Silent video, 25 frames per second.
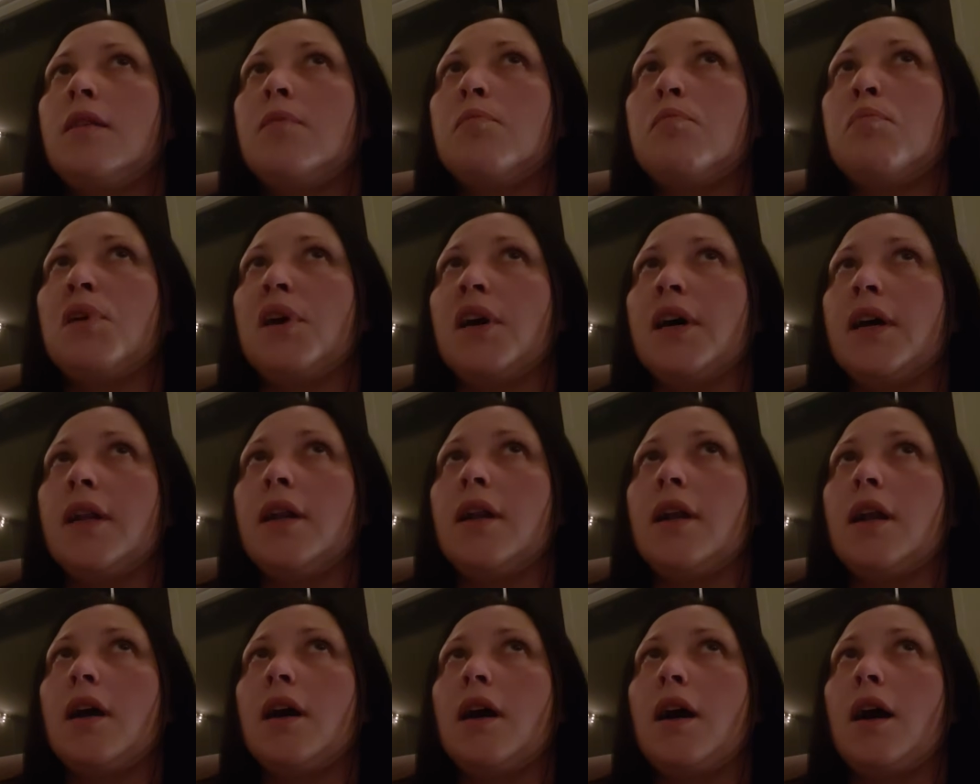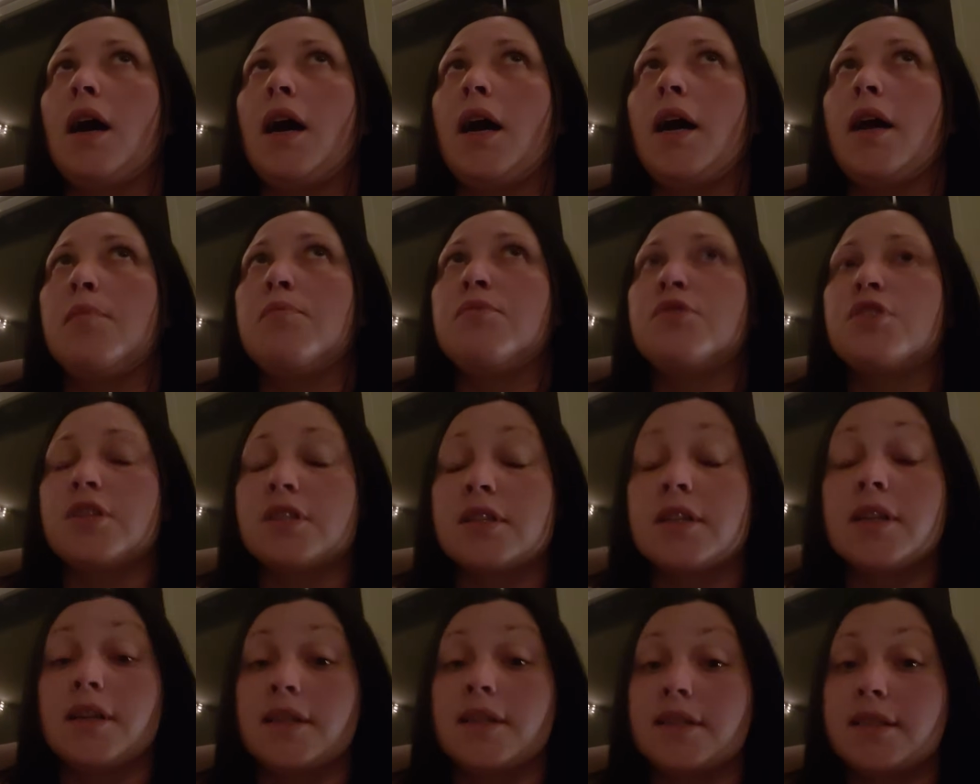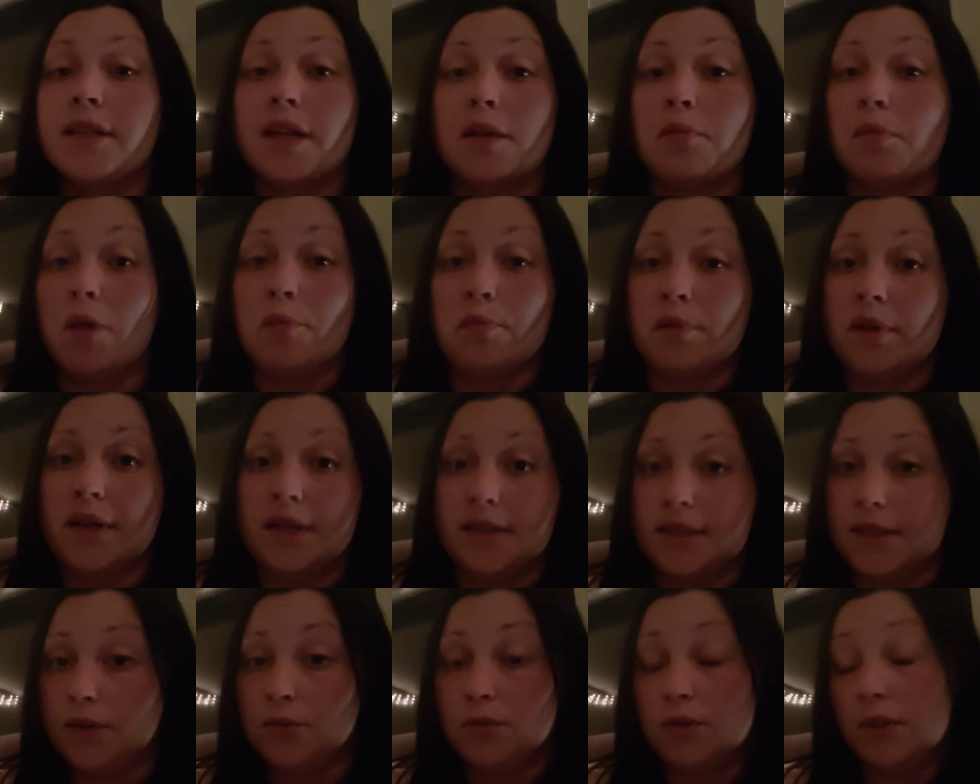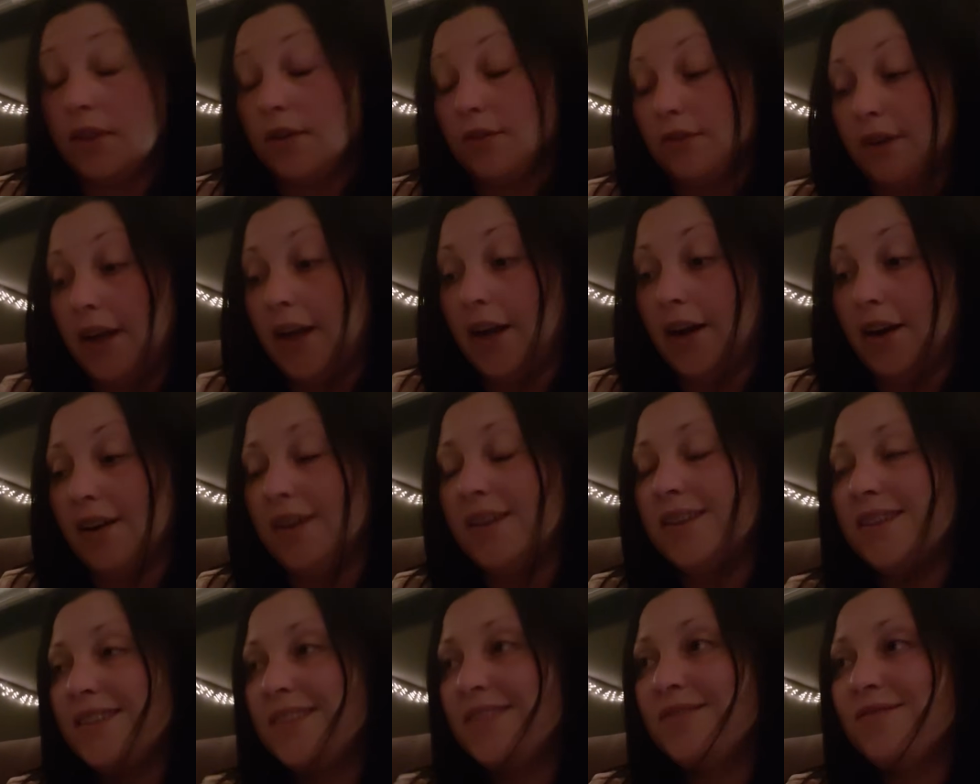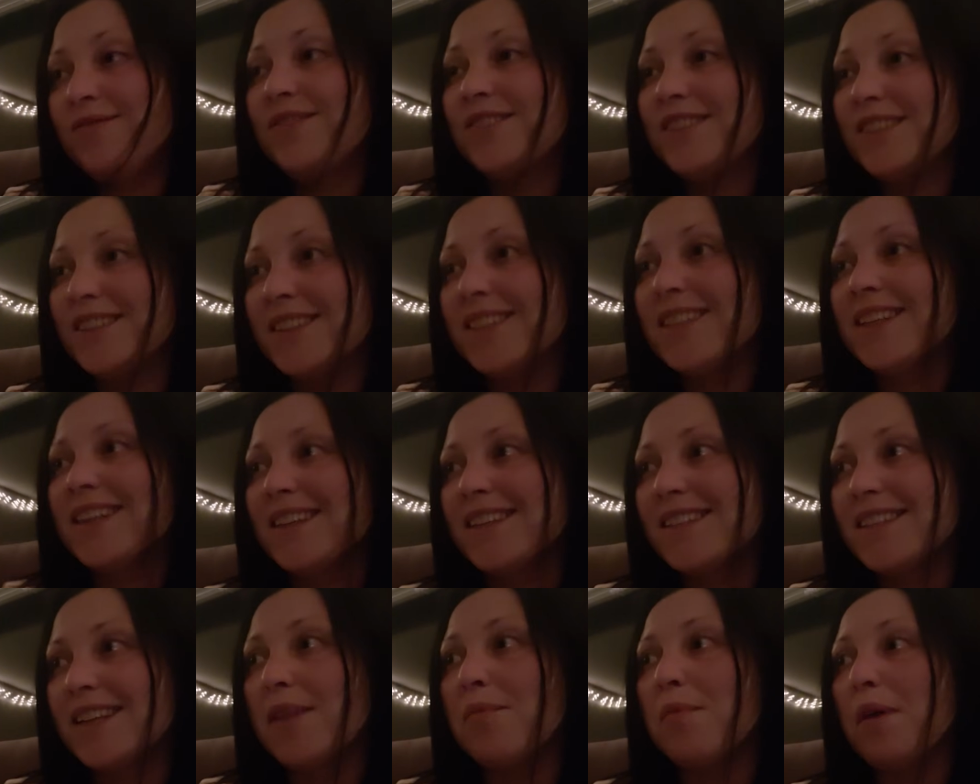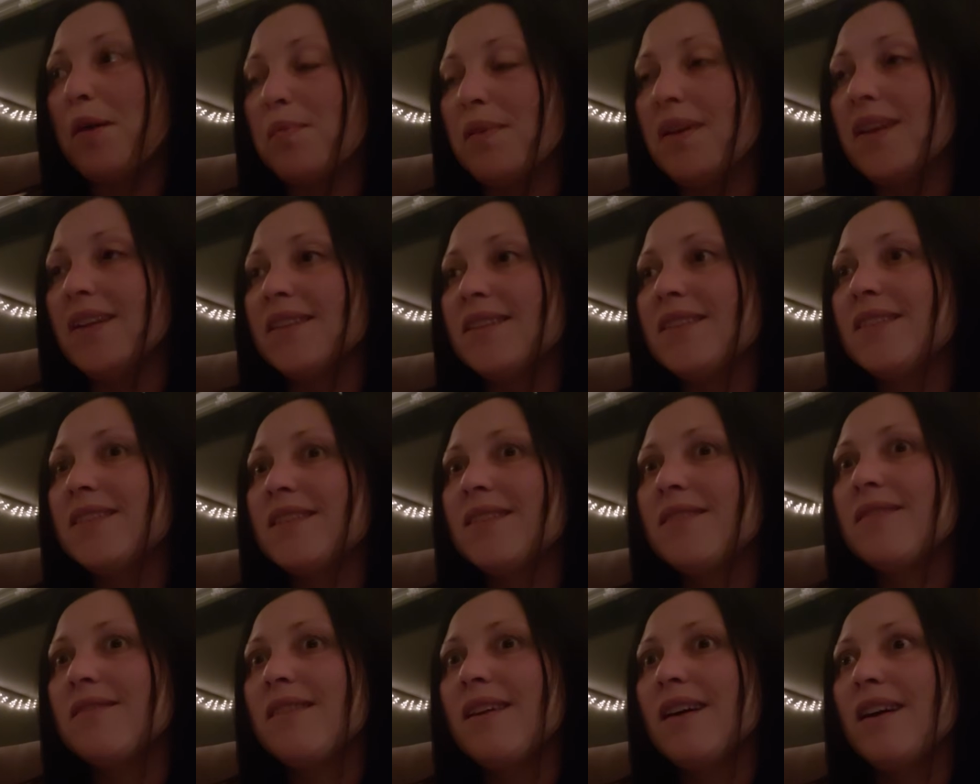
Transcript: but I'm just going to say my piece. I really don't care. I'm just going to say my piece.